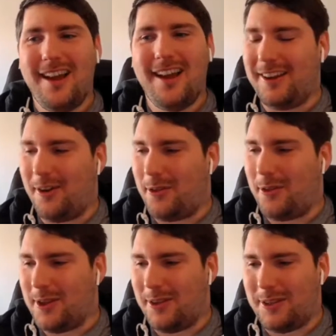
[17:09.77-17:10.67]
You know,
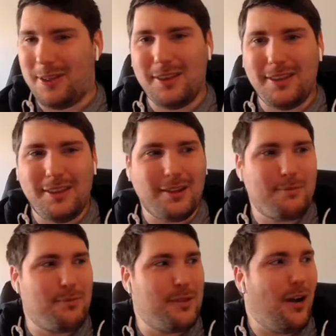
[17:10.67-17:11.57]
the, the,
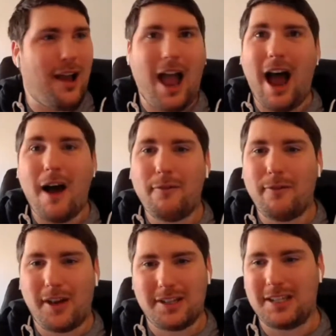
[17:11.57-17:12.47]
the half of
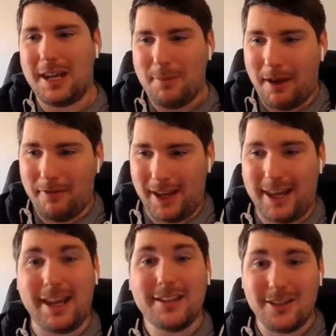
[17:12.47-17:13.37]
our team have their
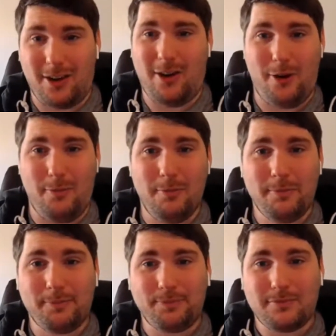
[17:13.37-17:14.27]
kids at home.
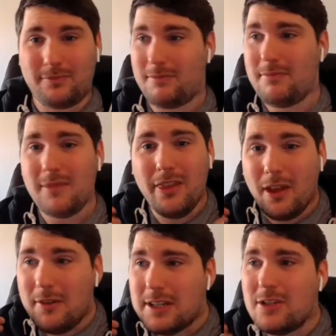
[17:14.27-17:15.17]
Yeah. There
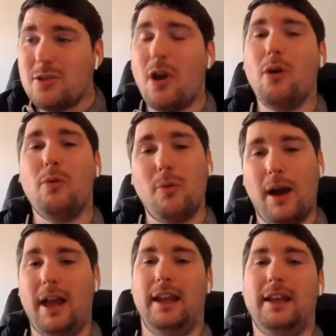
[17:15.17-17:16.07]
is no
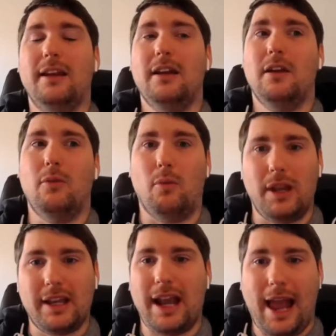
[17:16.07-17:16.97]
way we
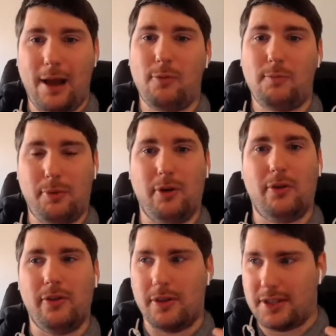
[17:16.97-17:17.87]
can output
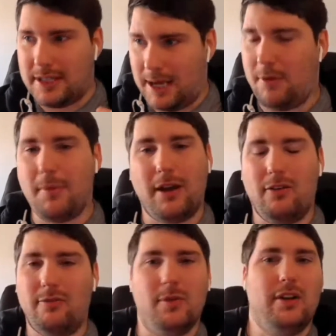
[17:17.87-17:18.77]
the same amount of
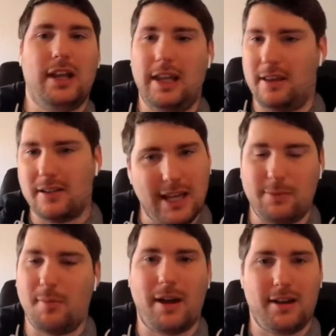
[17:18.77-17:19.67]
work in the same
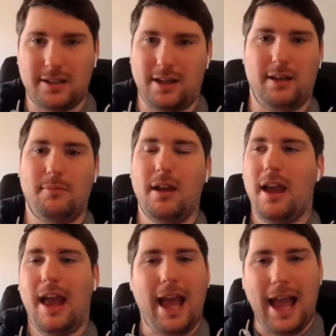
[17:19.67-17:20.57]
amount of time.
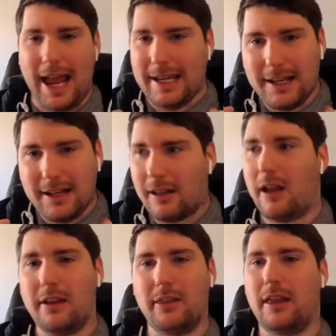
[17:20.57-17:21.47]
Mm. Any
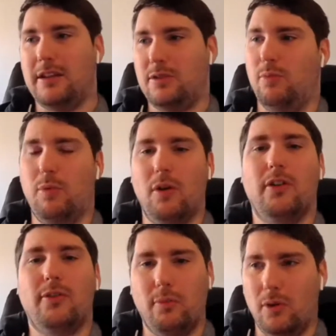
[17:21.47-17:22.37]
client that is
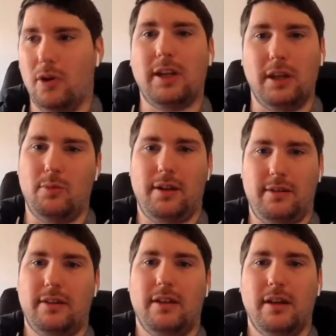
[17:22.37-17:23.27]
worth working with
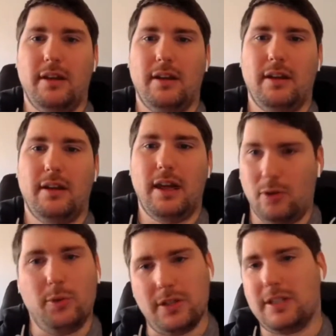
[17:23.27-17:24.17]
is going to
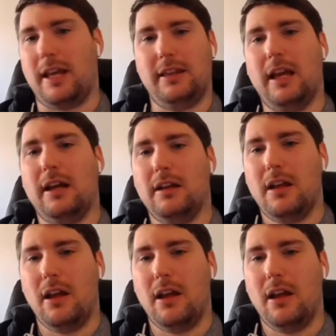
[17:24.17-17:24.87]
understand that. Yeah.